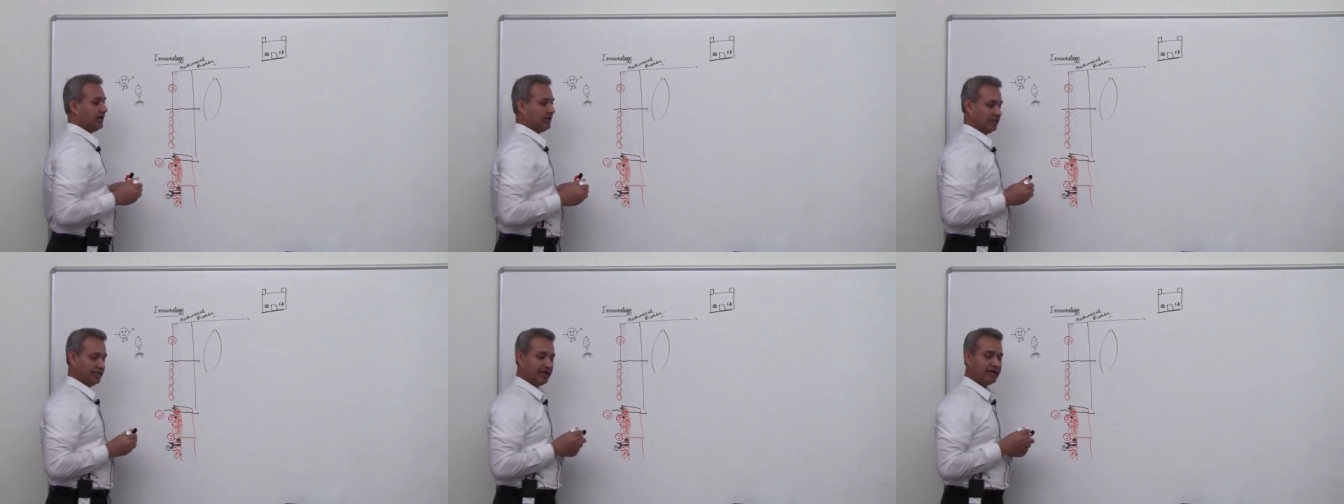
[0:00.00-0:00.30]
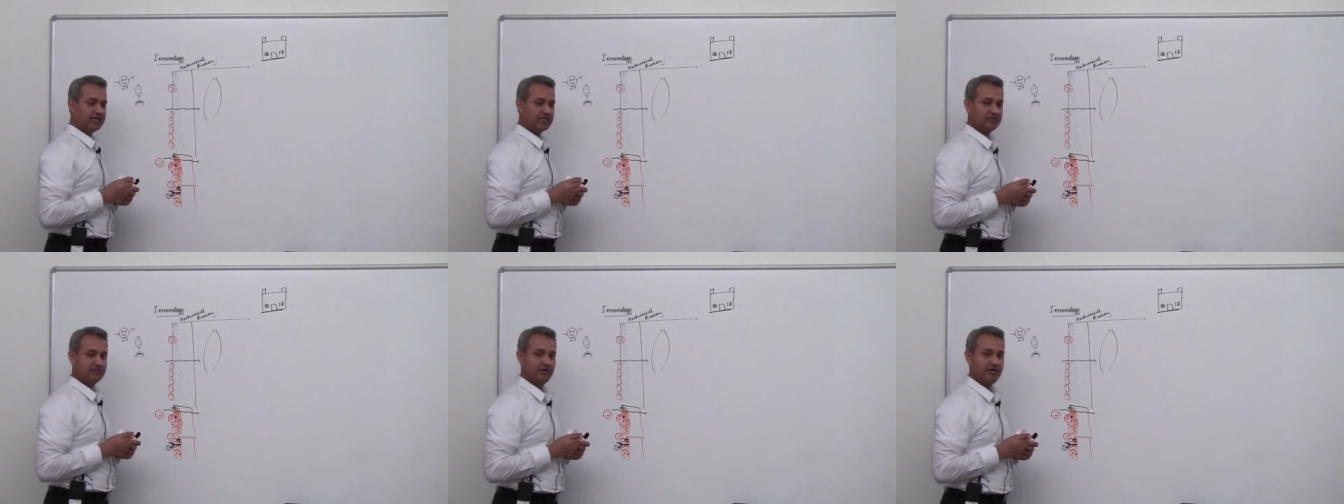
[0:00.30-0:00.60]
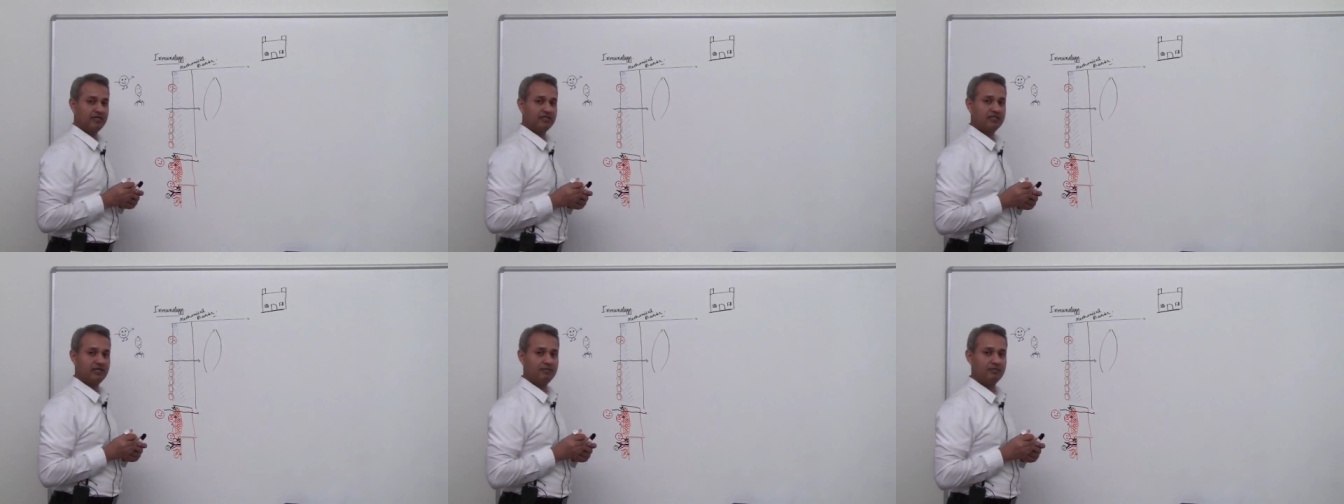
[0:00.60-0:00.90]
And that is
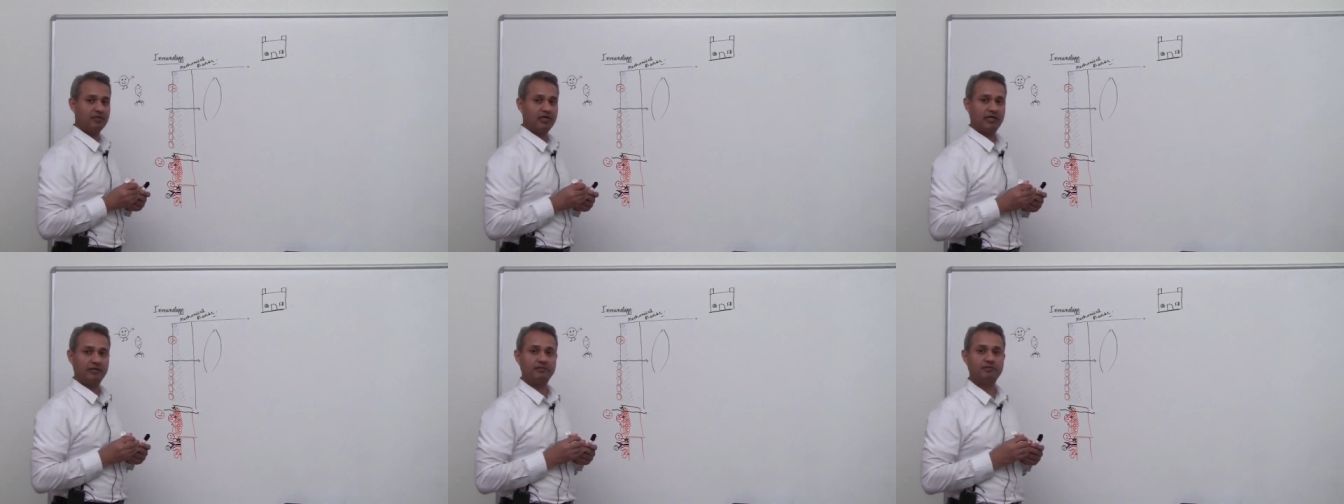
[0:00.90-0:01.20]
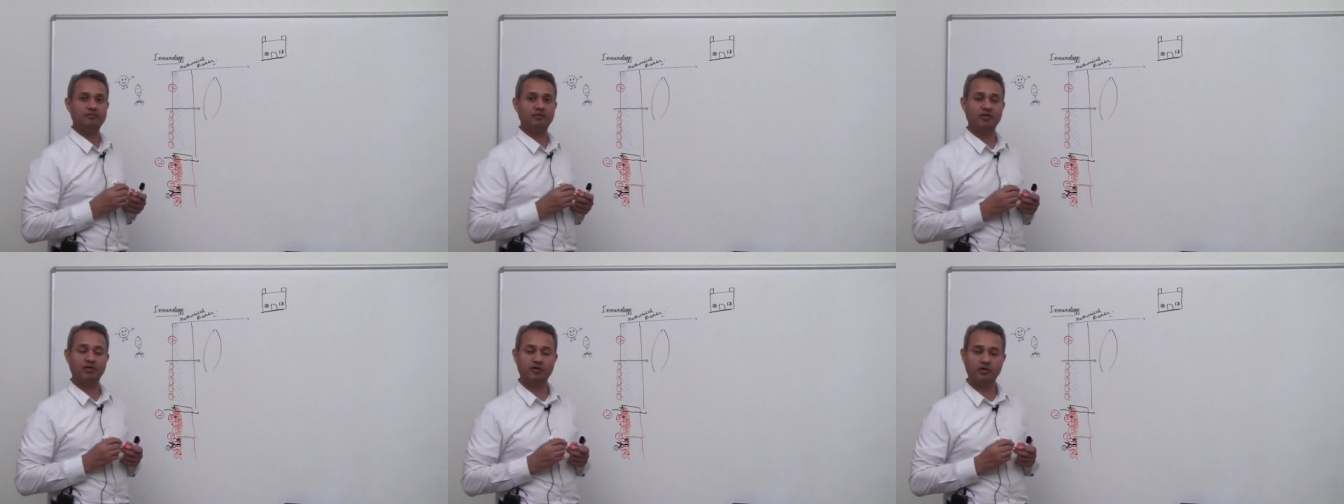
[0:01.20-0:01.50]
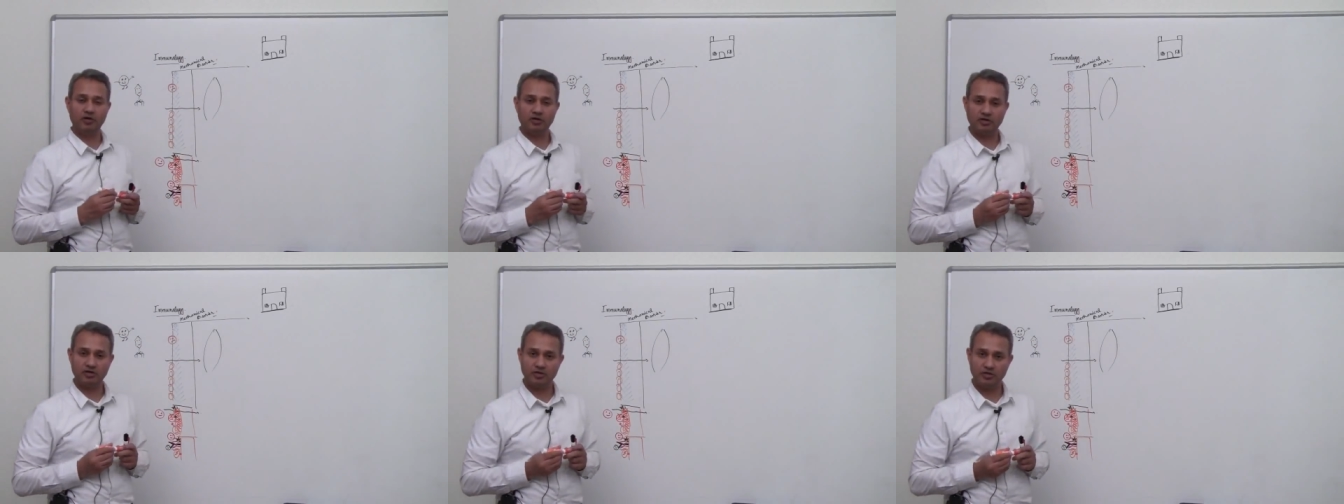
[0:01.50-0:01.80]
why sometimes when
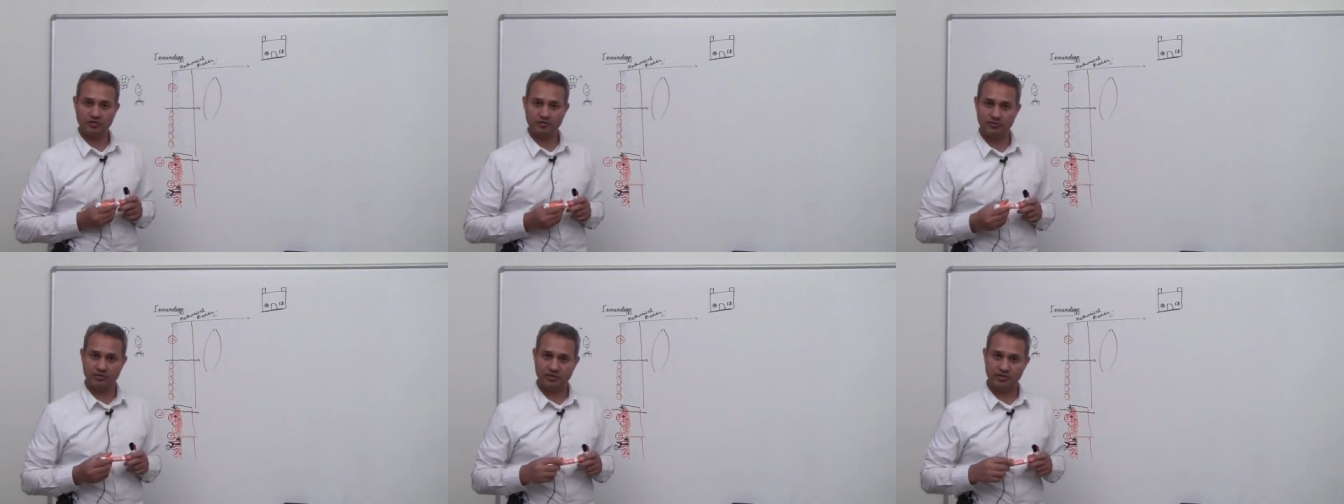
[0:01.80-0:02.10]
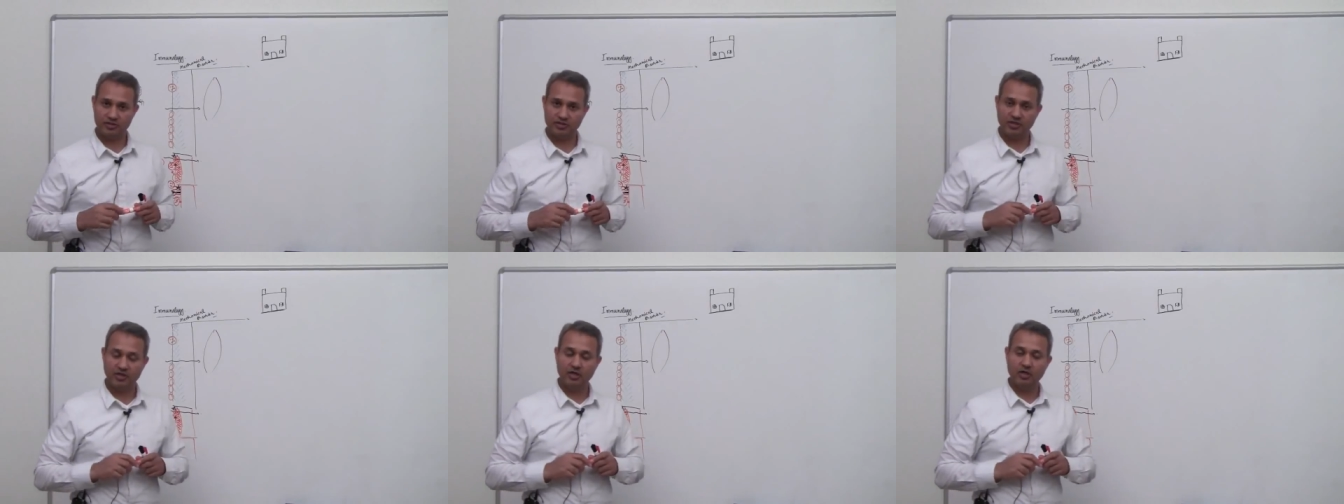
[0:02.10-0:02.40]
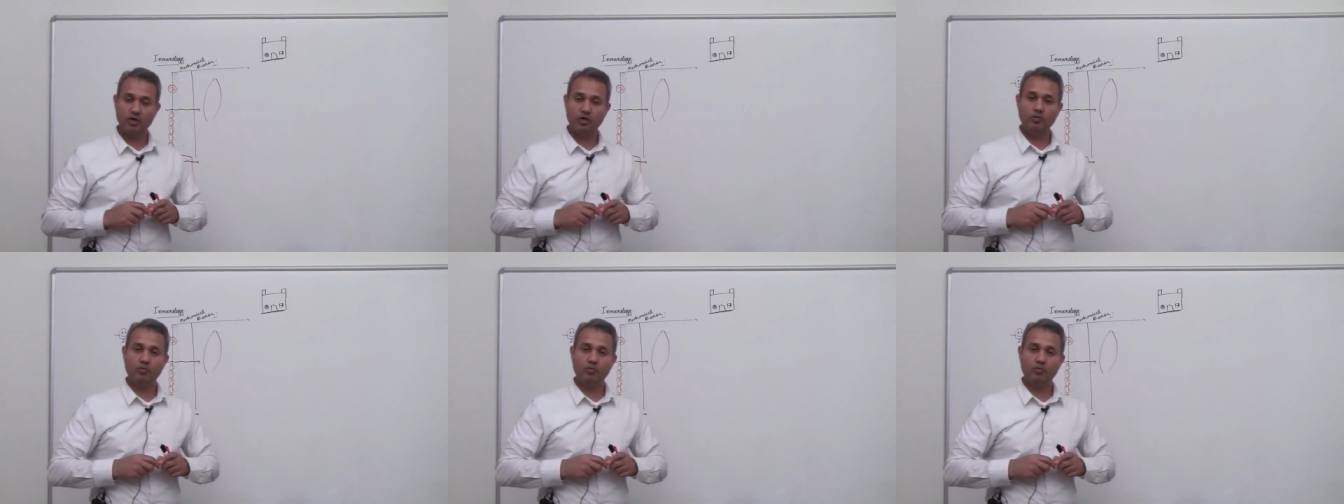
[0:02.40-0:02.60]
a doctor uses